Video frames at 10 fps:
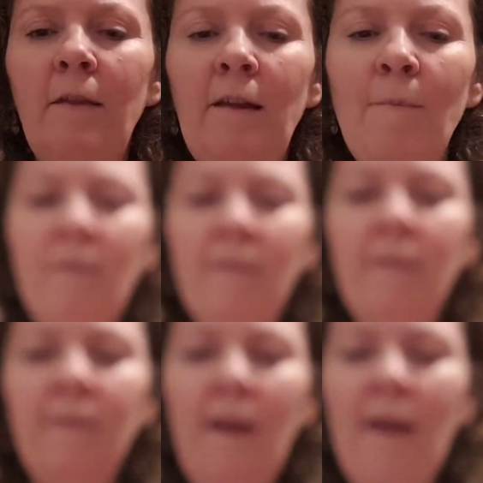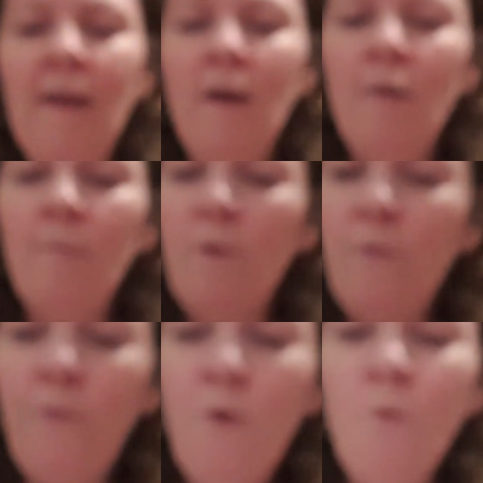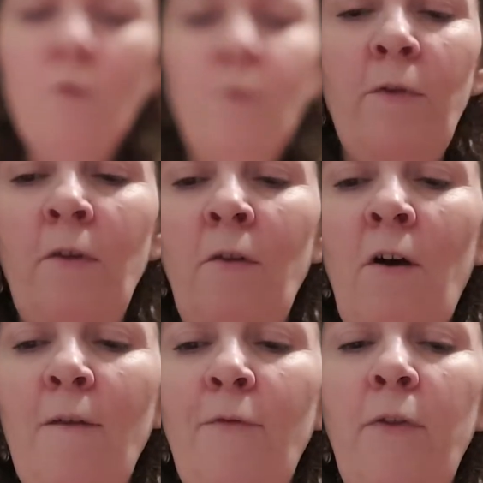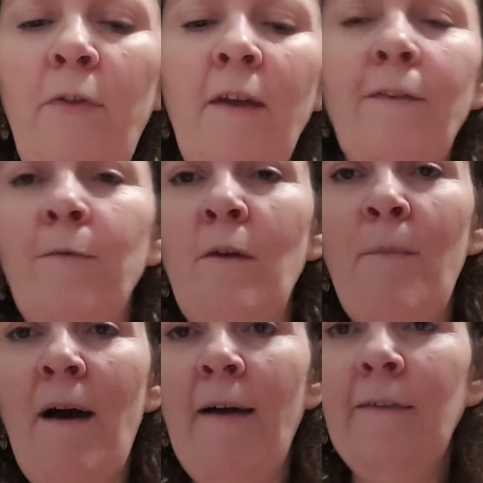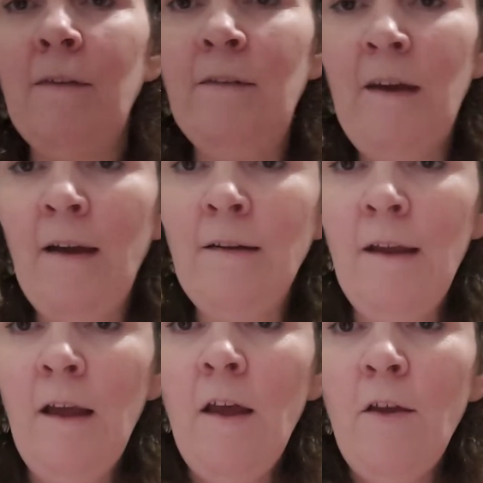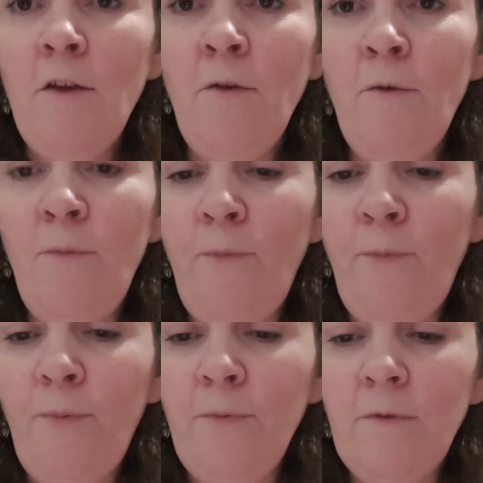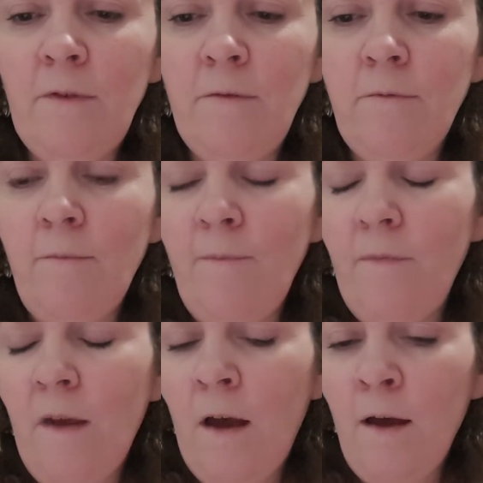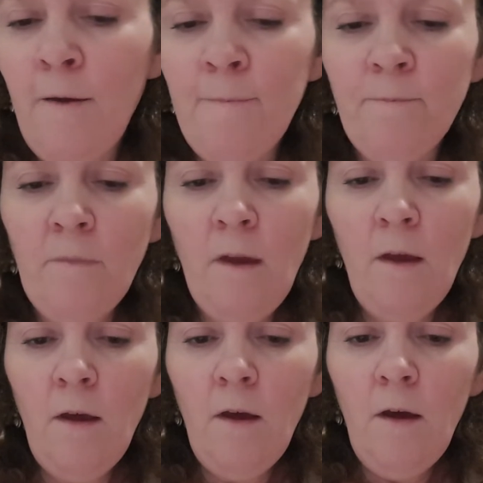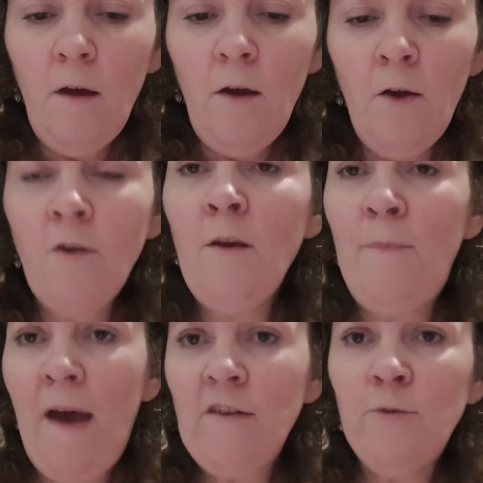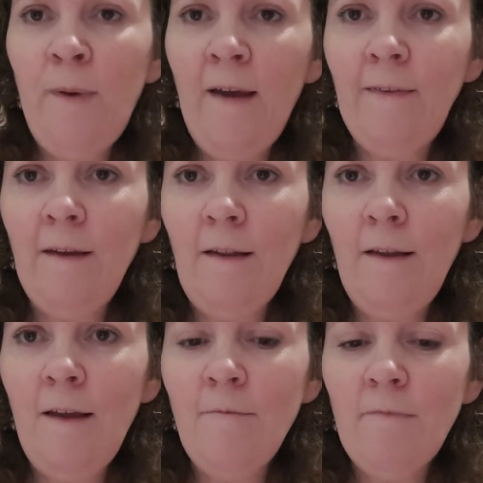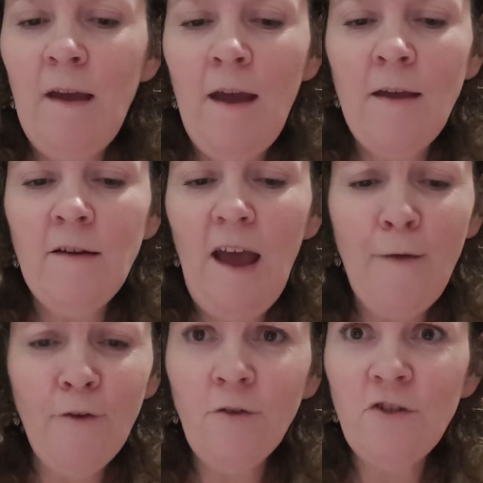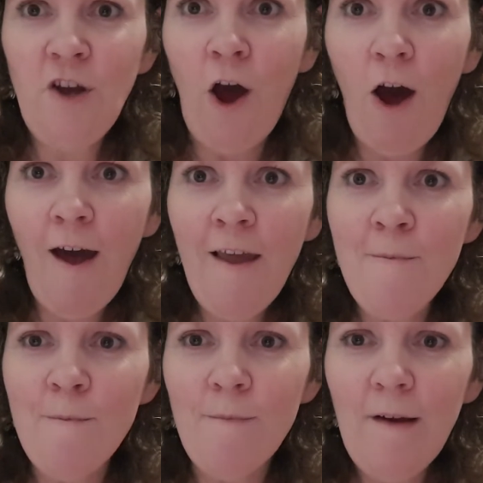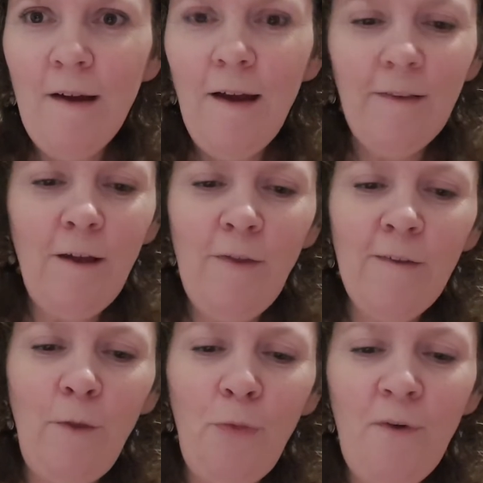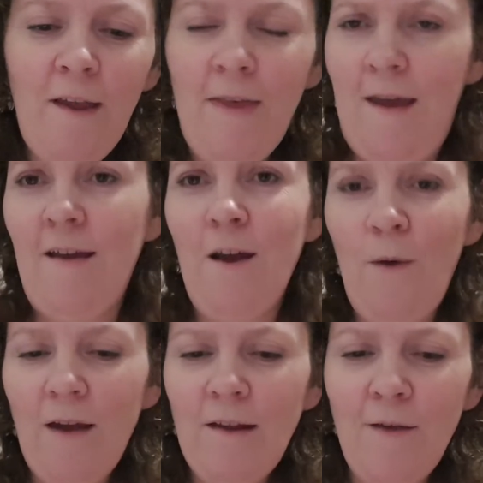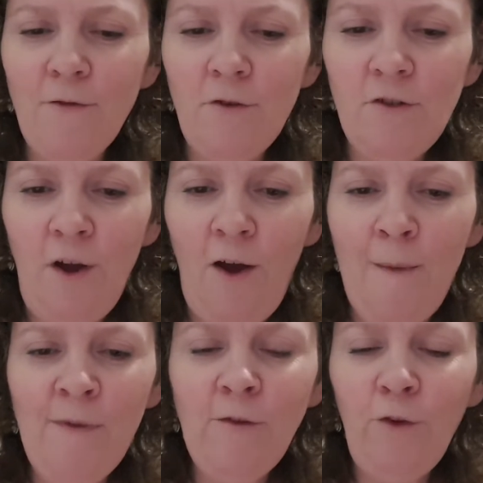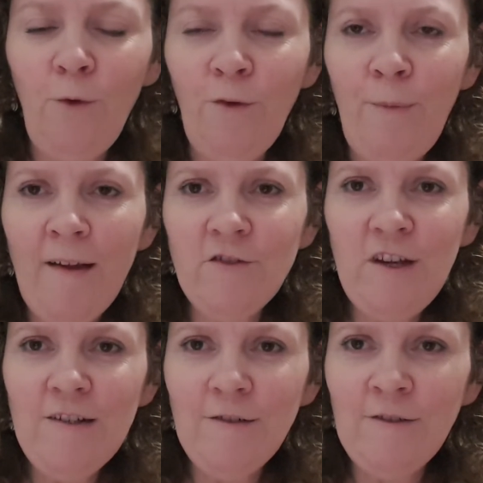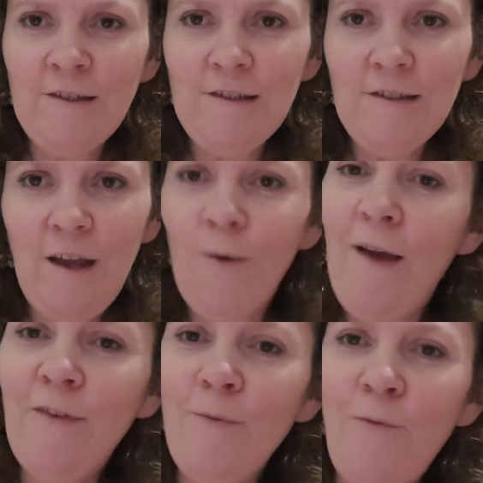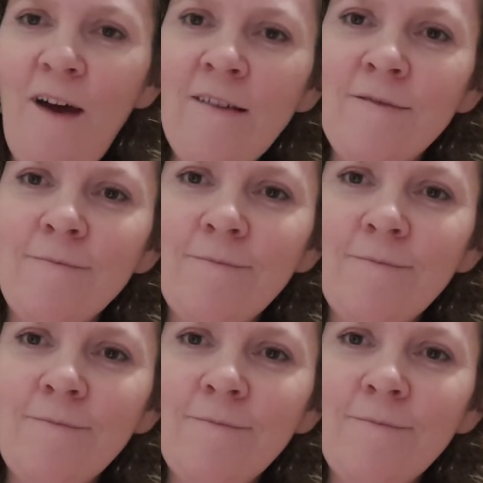numbers are saying, move forward with your life. Things from the past are done. You've earned your badge, basically, and have a good time. It's like there's a 3 there. Go out and have a good time. The 2 is about gentleness. Go and have some fun.